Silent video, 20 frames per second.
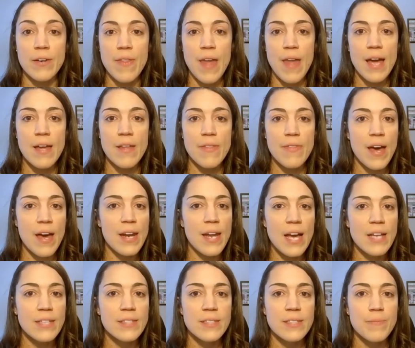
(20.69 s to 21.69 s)
And that
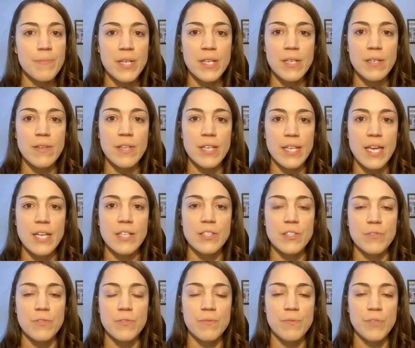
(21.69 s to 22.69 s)
hasn't been the
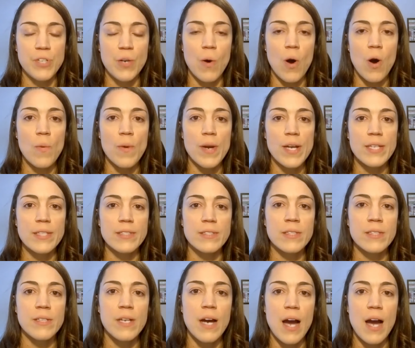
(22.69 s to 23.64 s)
case, you know, always.